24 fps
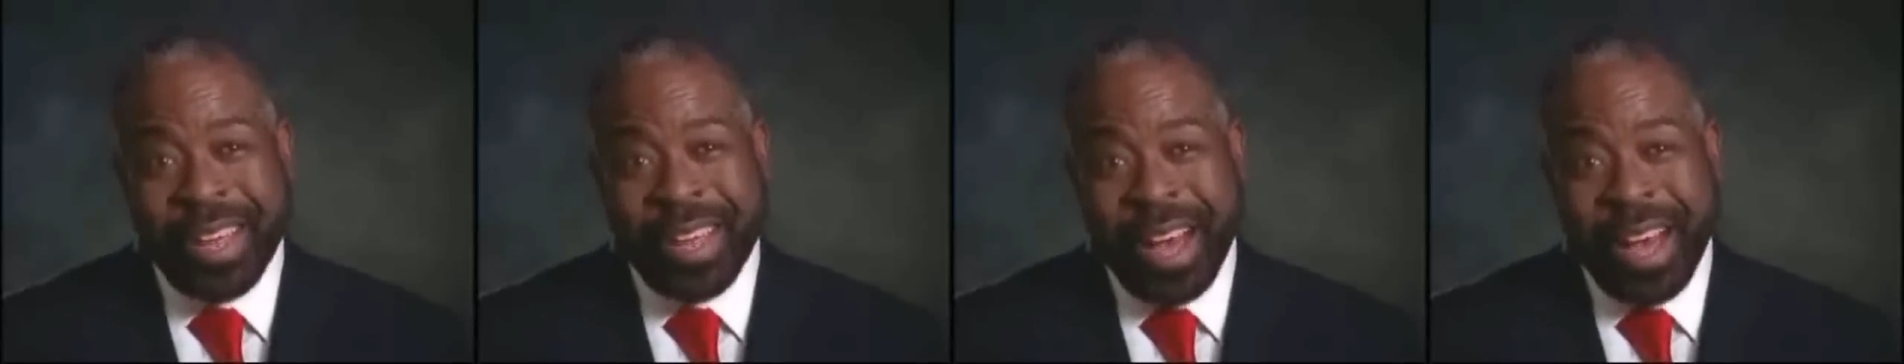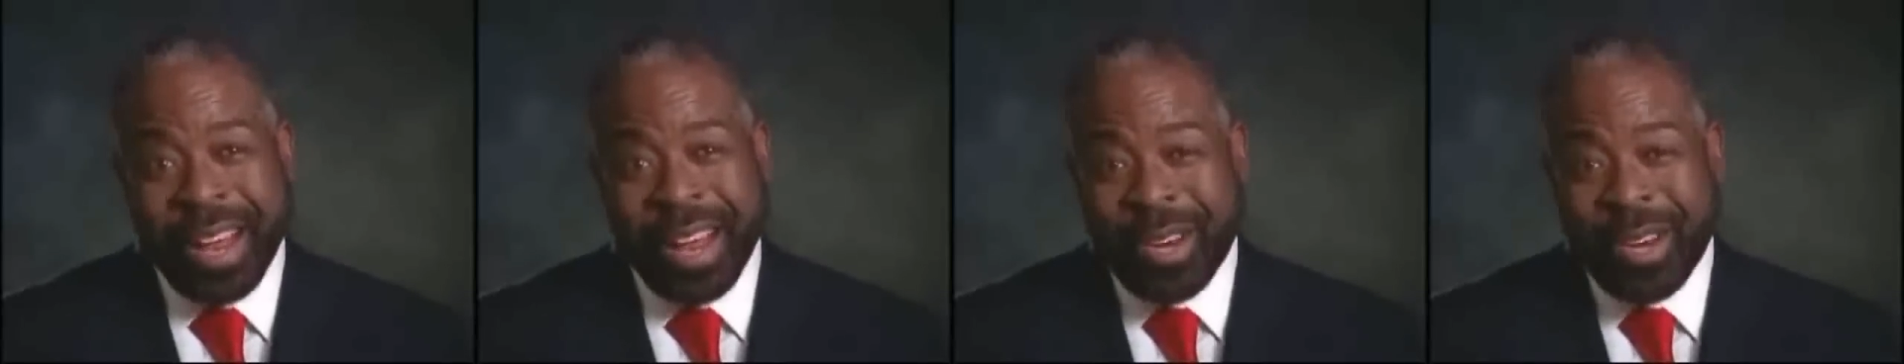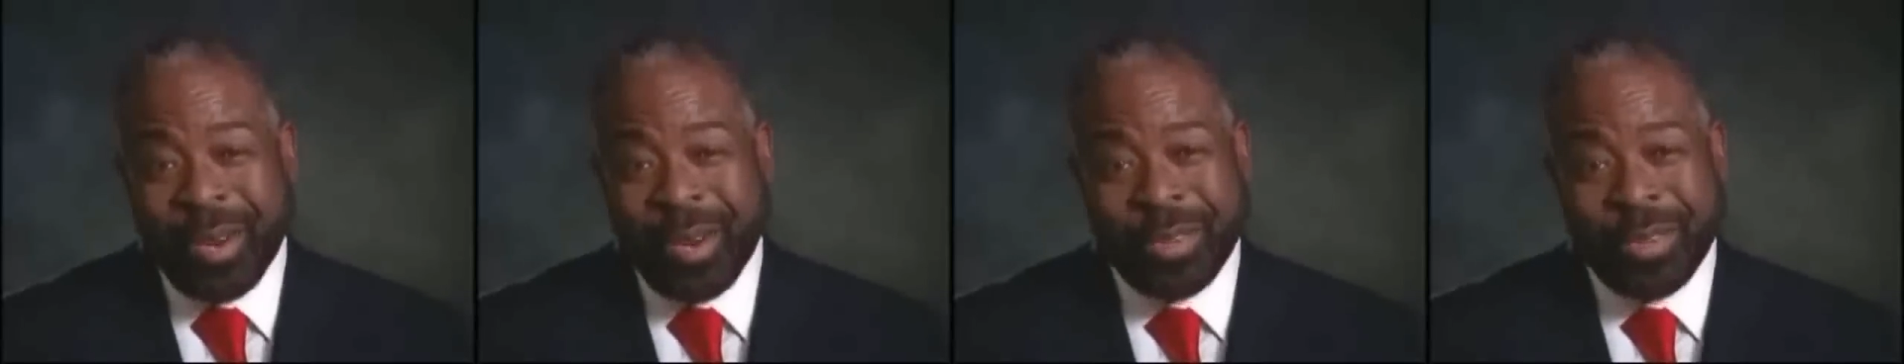
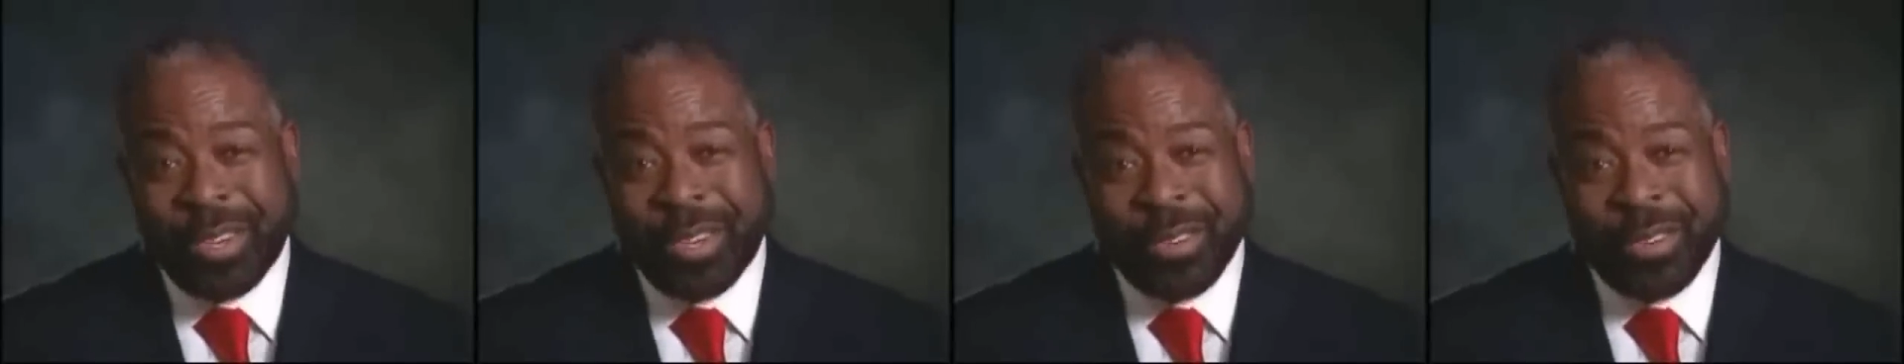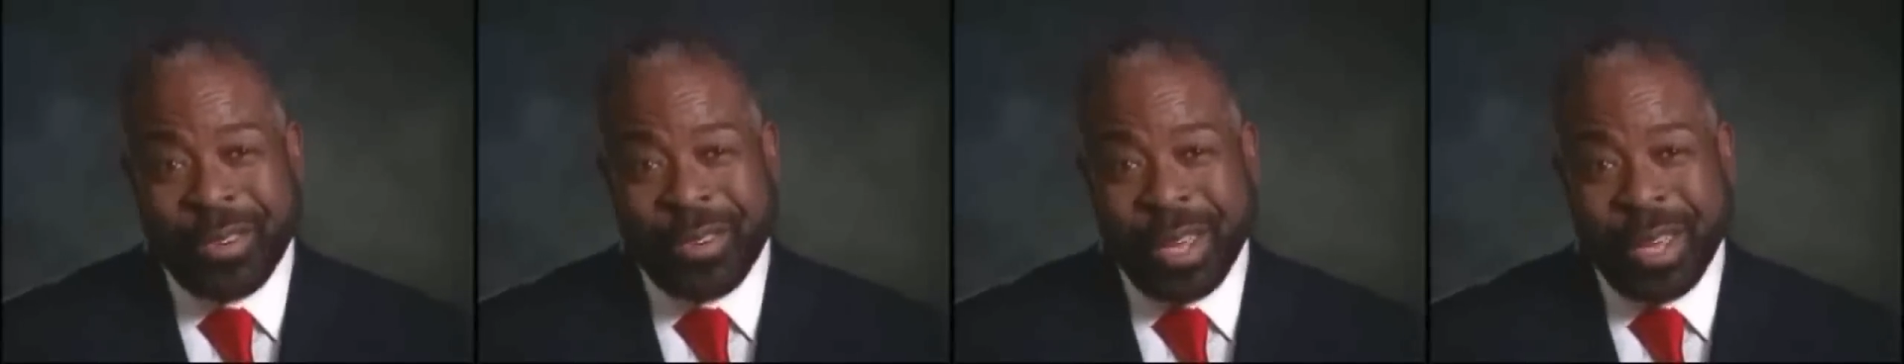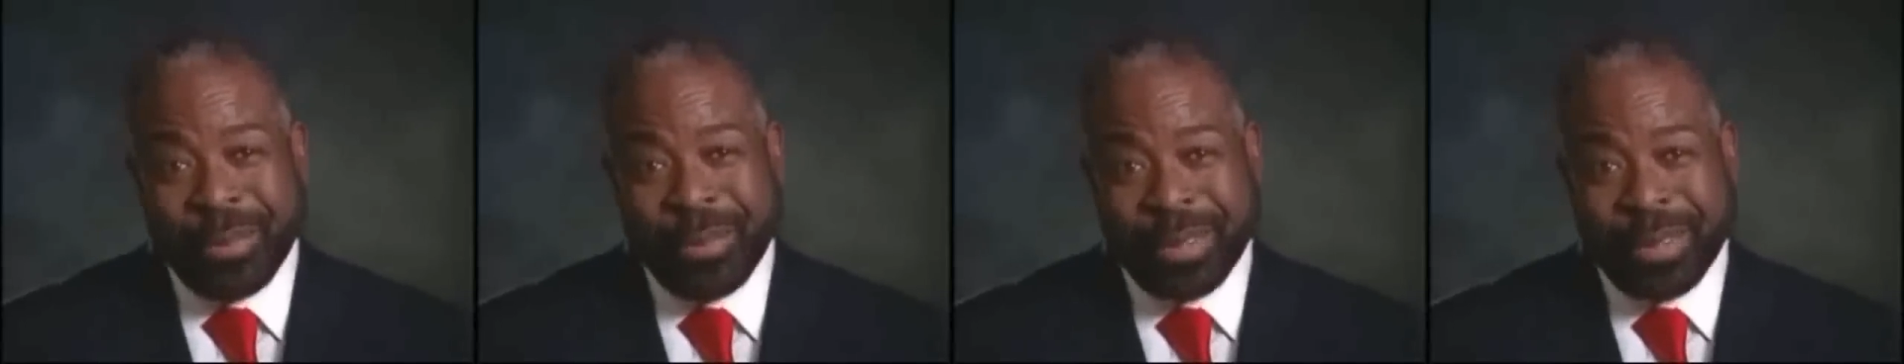I don't know what your
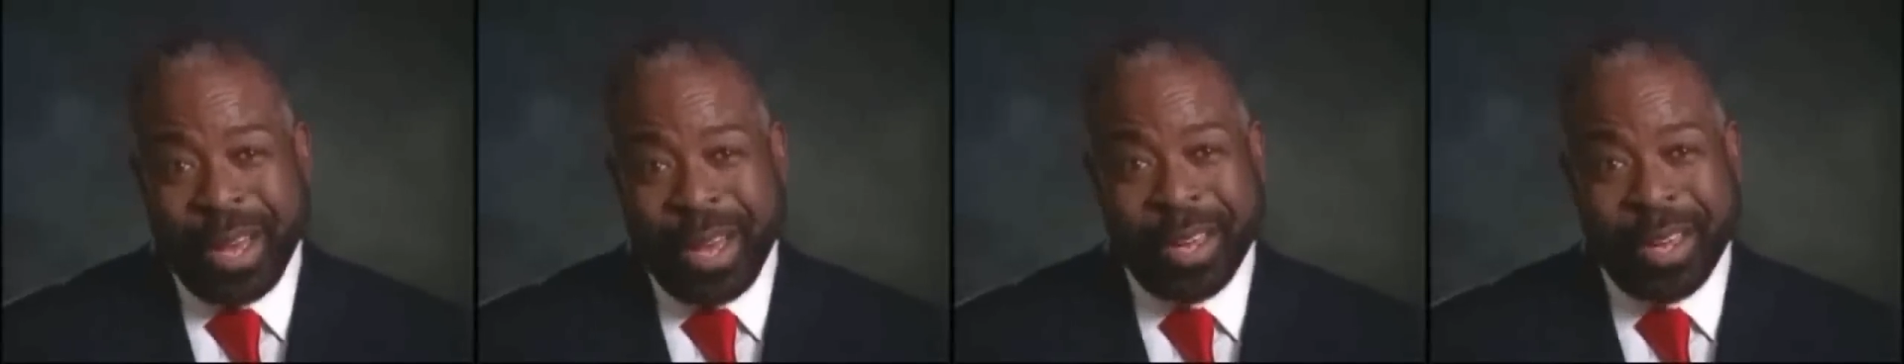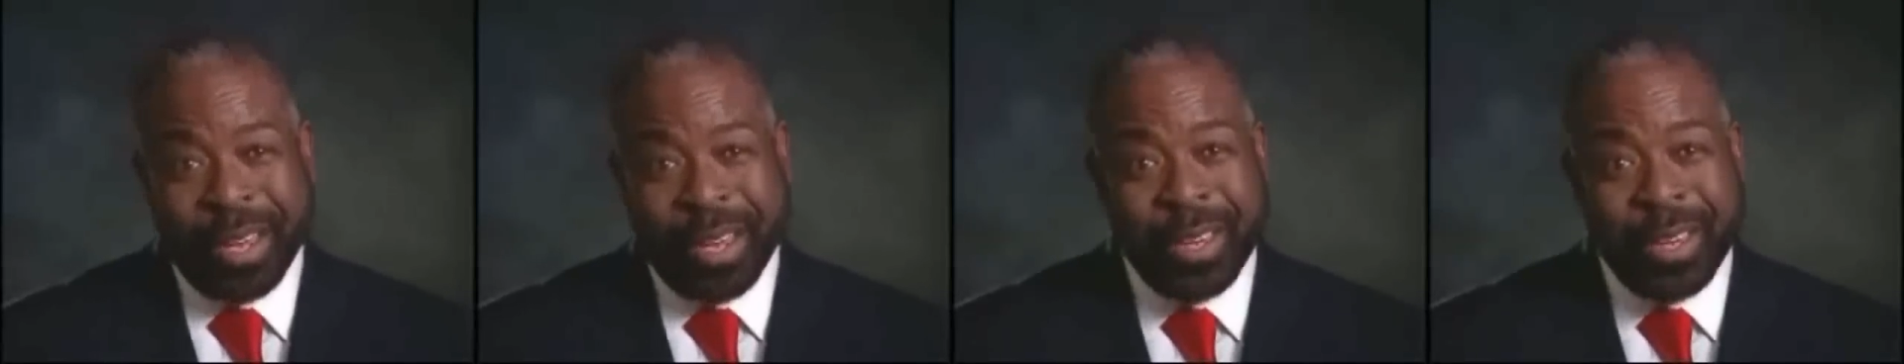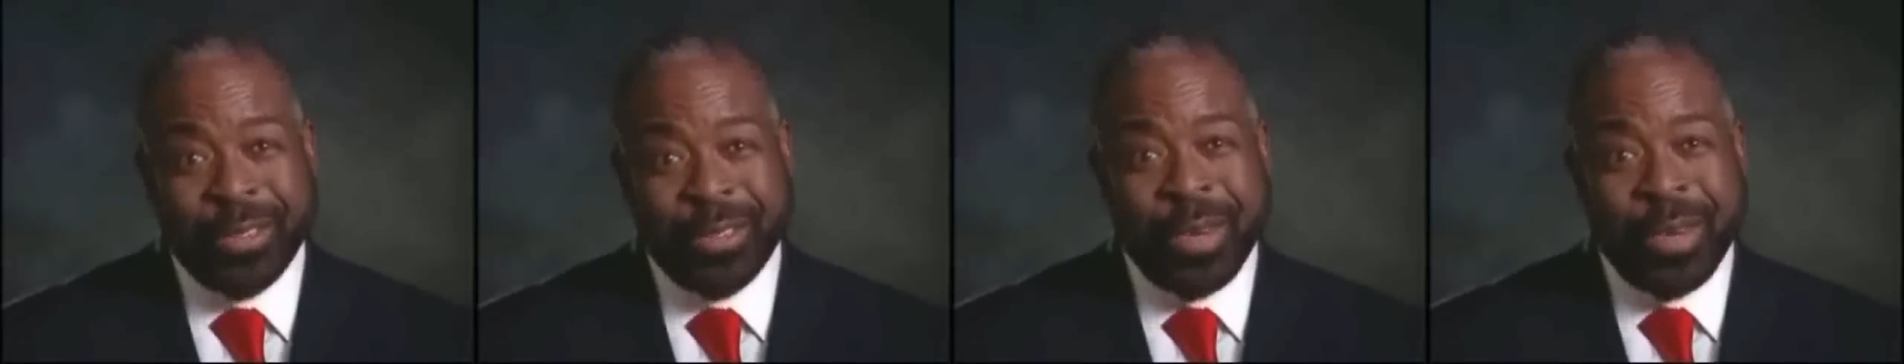dreams are.
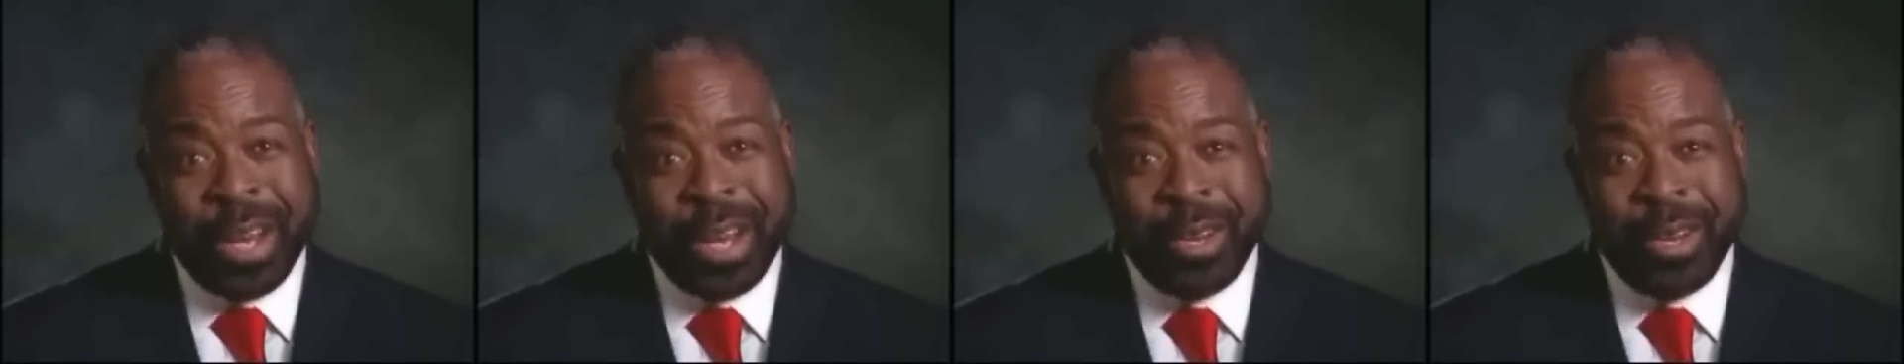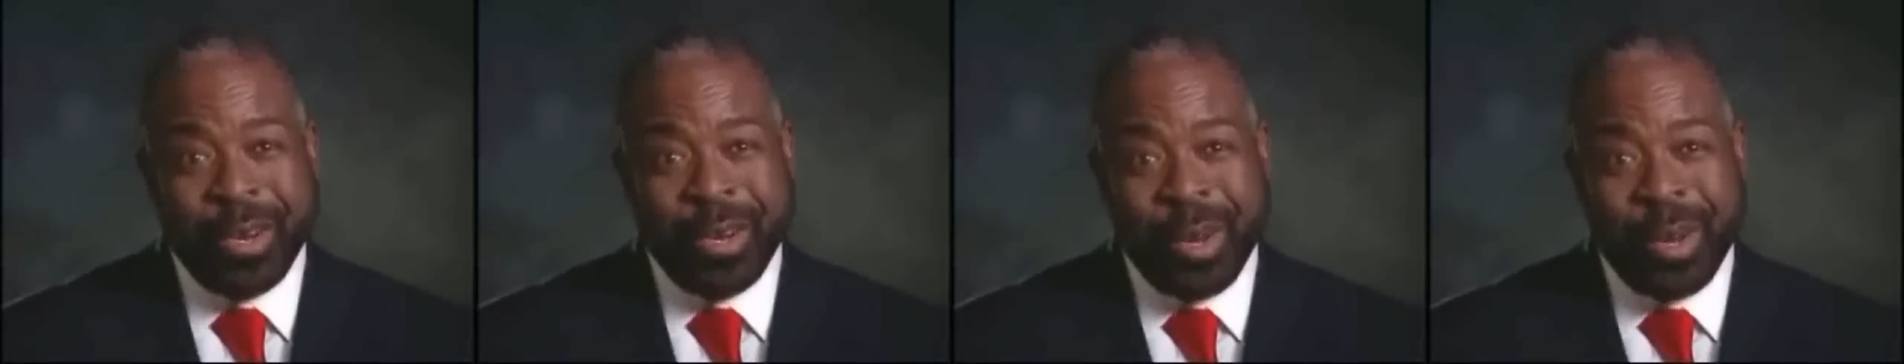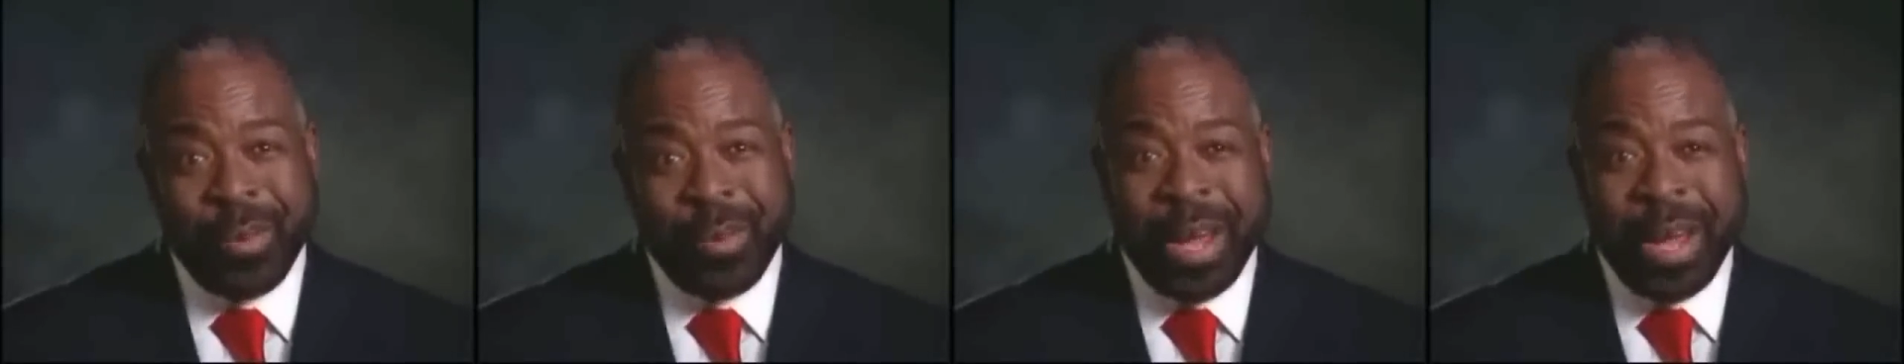Here's what I
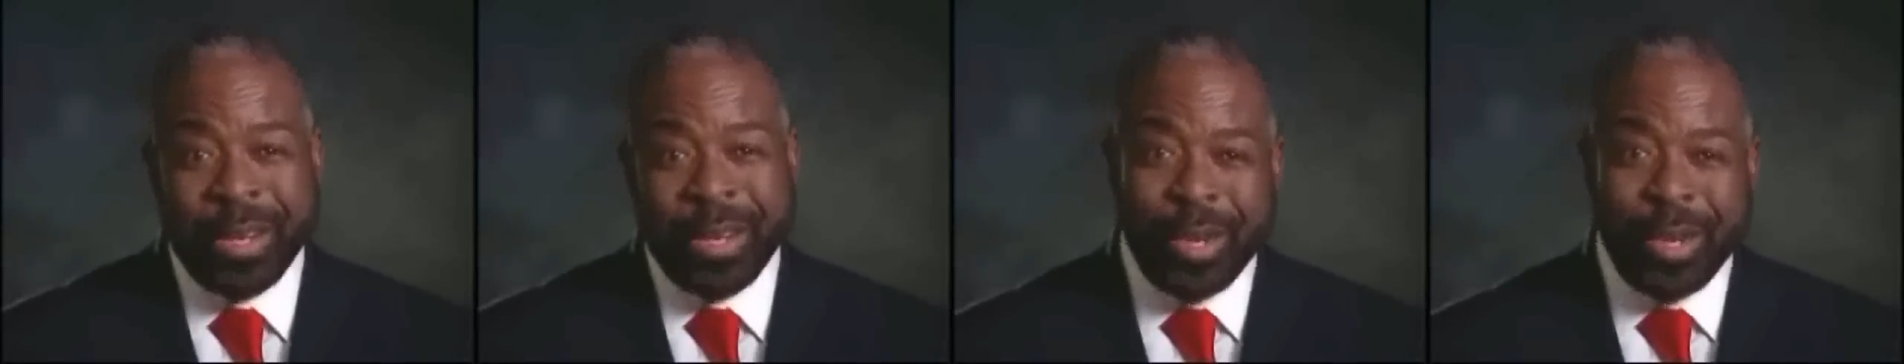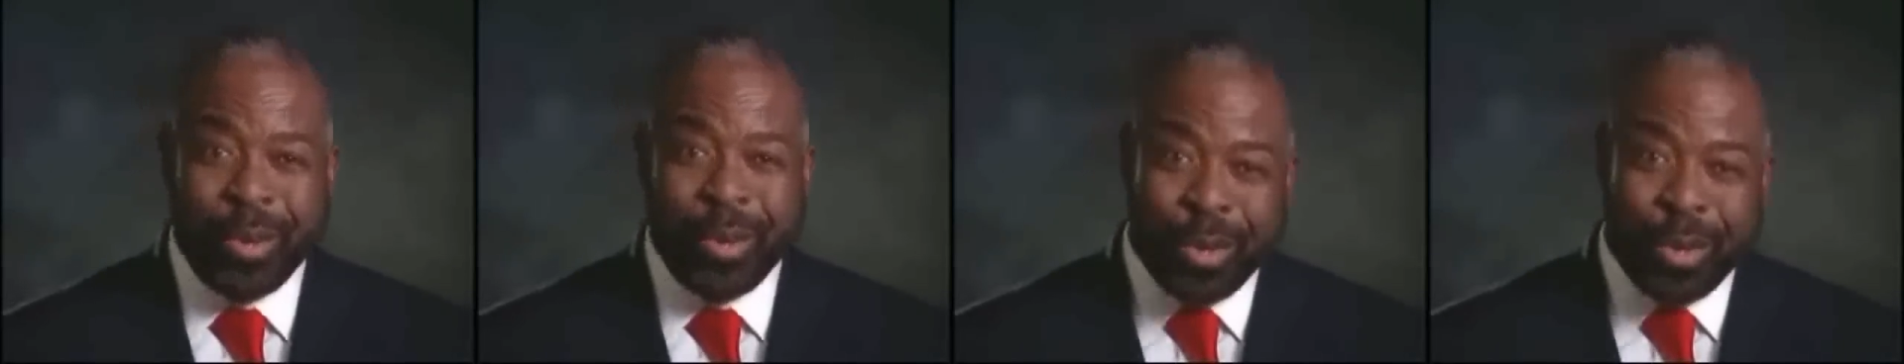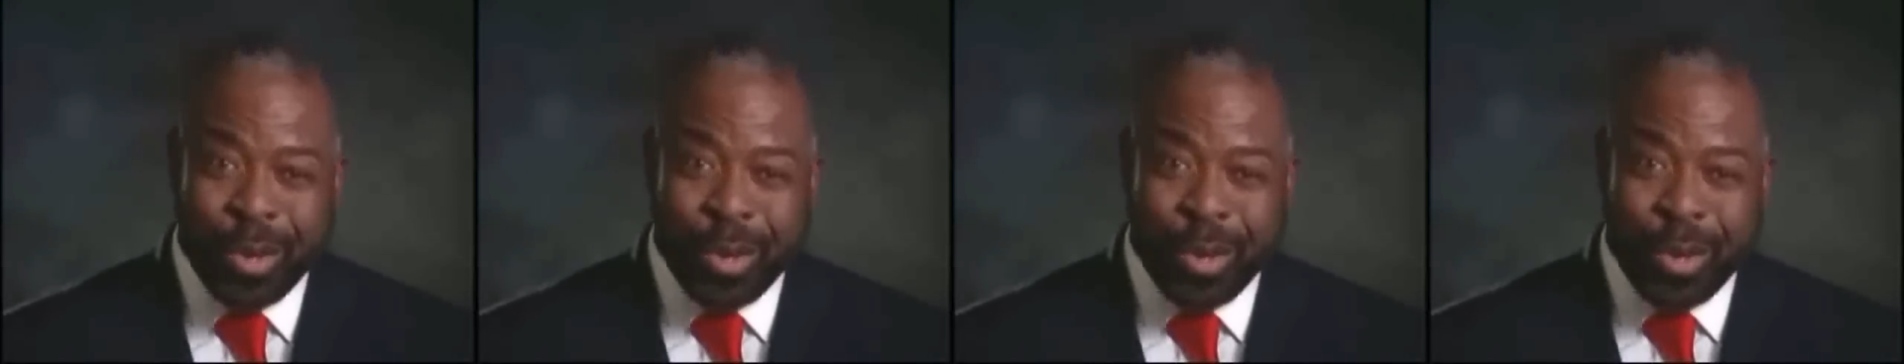know about you.